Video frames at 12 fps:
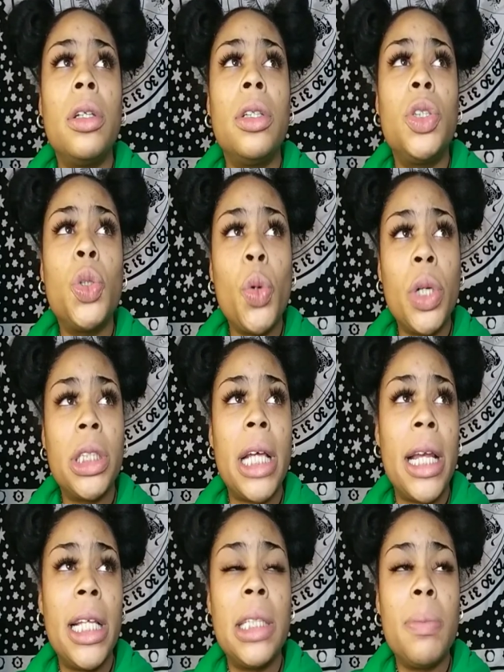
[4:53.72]
Taurus
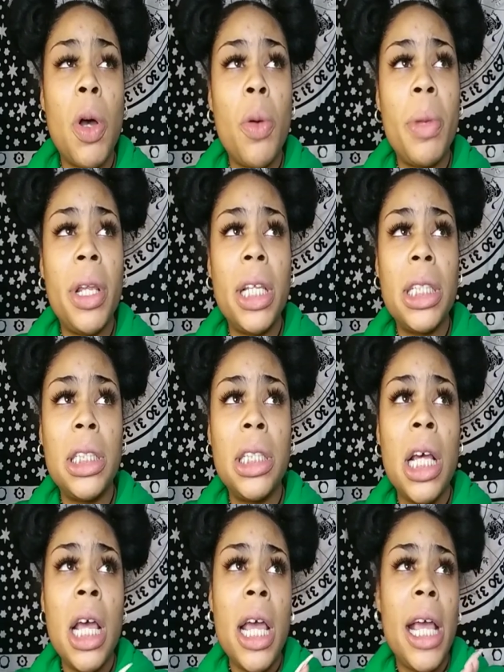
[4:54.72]
at this moment. This
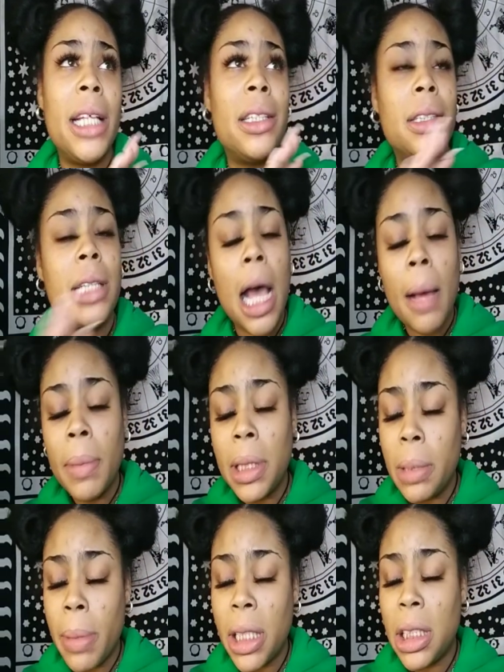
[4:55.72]
is a timeless
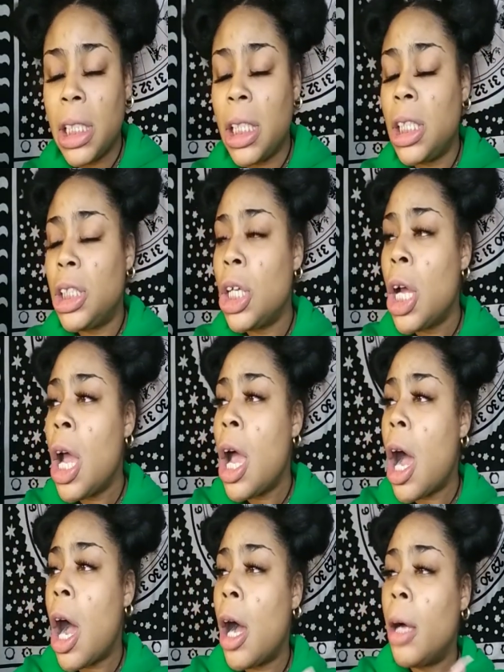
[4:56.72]
message
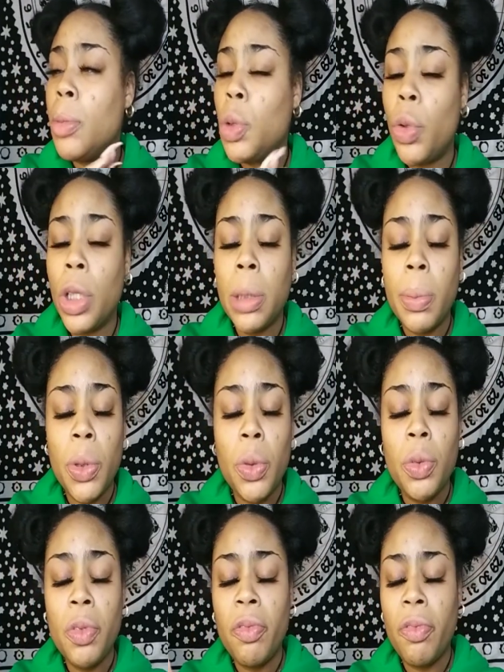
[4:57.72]
Taurus,
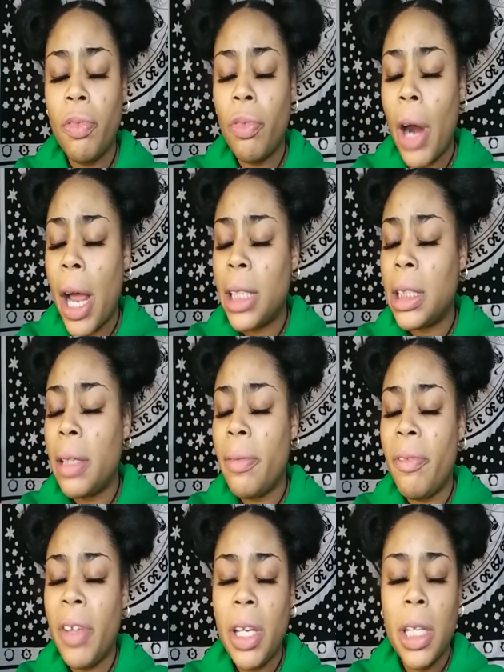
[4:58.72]
Moon, Rising,
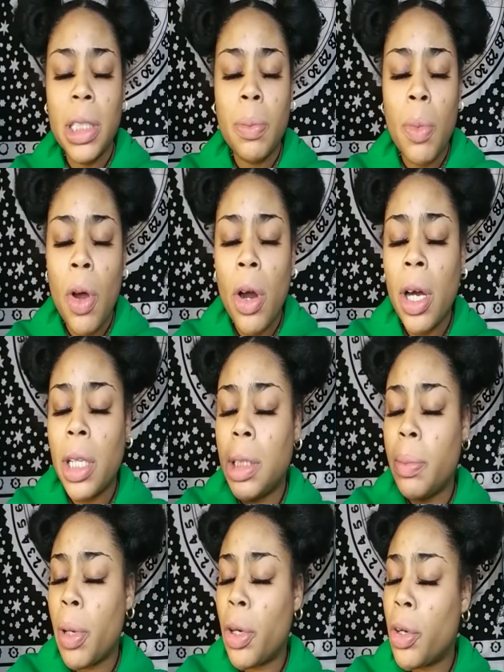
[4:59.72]
Venus, Mars,
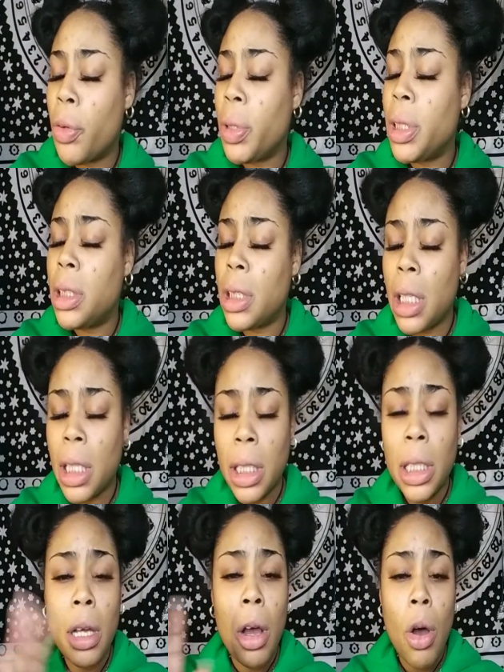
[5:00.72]
Mercury,
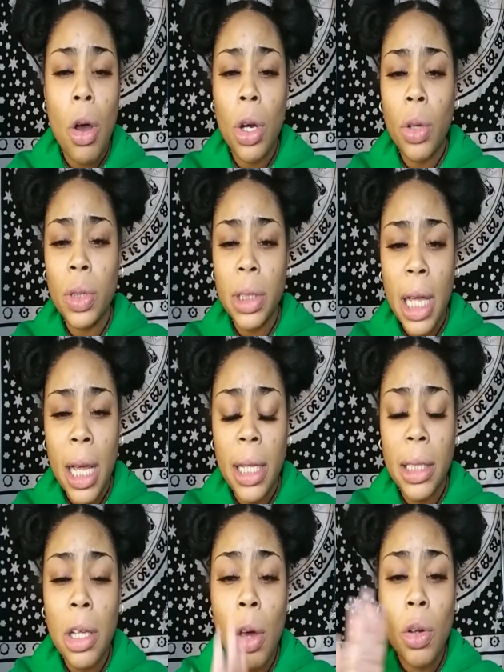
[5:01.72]
Sun, all those
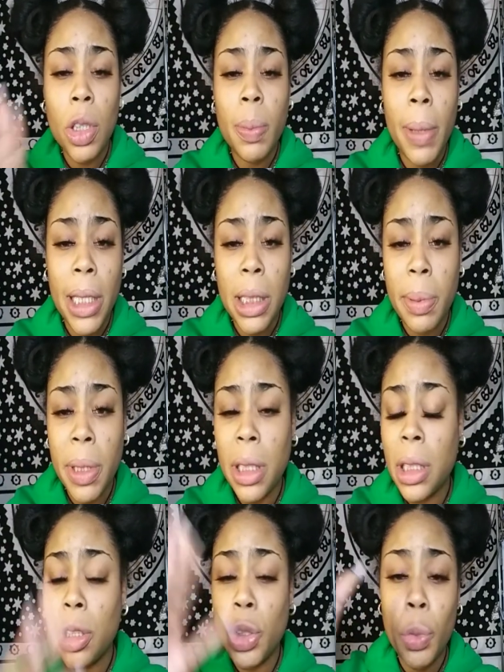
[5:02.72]
signs, all those
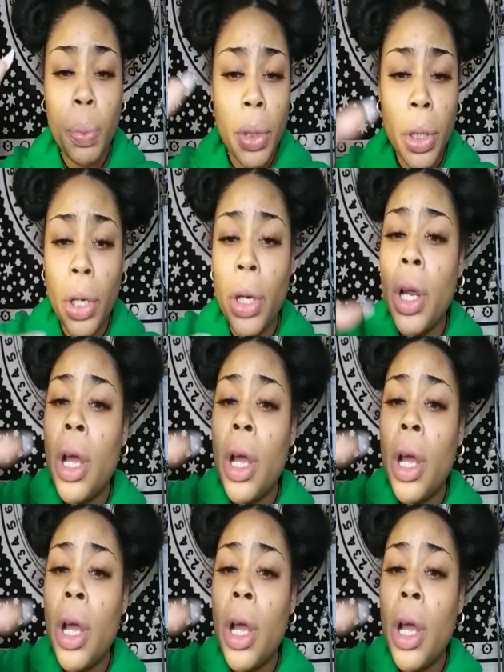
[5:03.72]
placements, Jupiter,